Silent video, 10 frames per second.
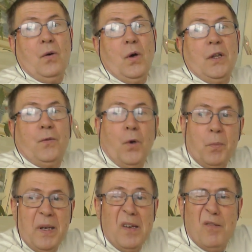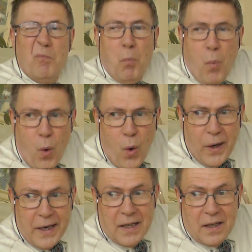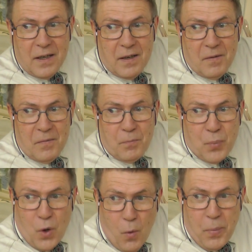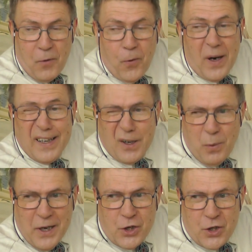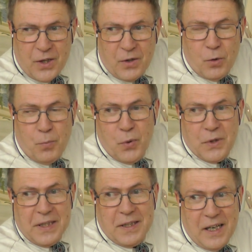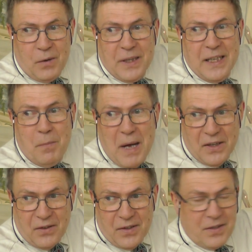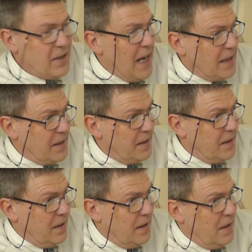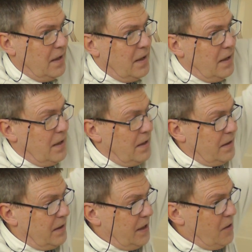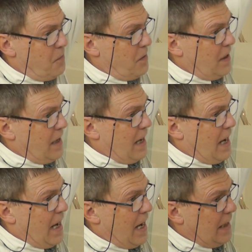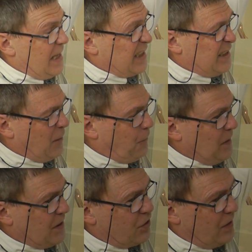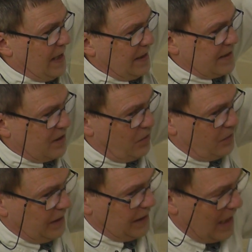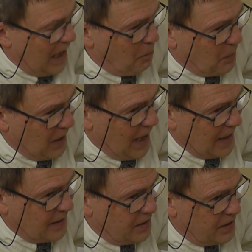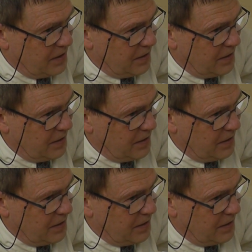It would be more proper for an equation to put it down in a manner that the electric field strengths on the upper end